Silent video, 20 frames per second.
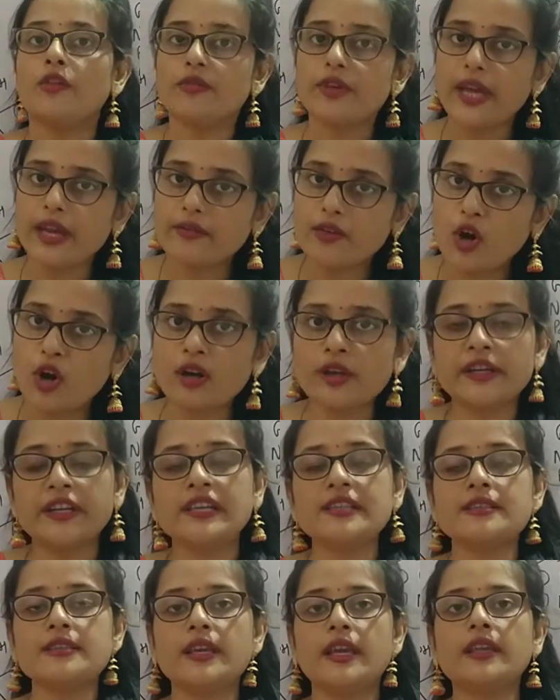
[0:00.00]
We have
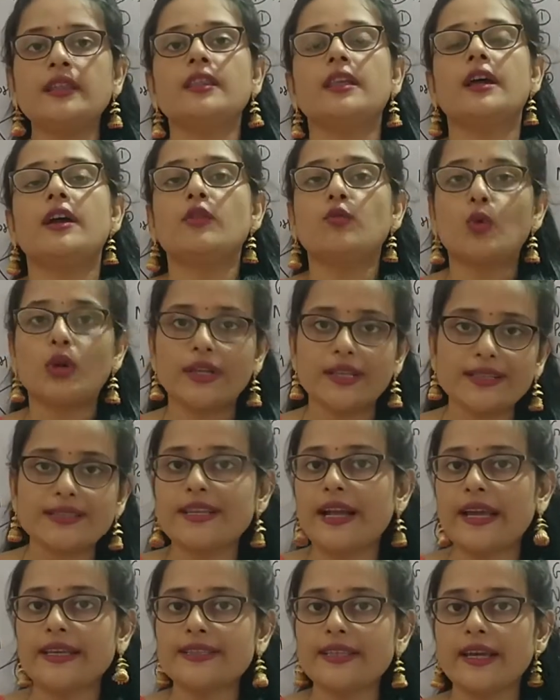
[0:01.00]
already seen what is
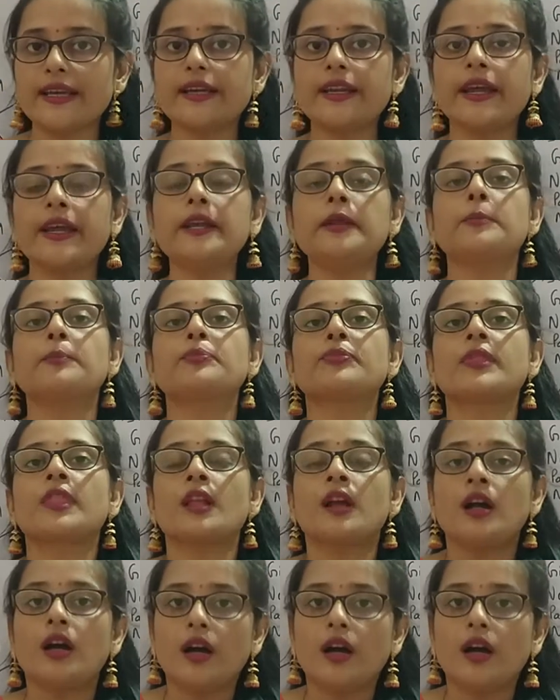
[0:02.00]
disaccharide.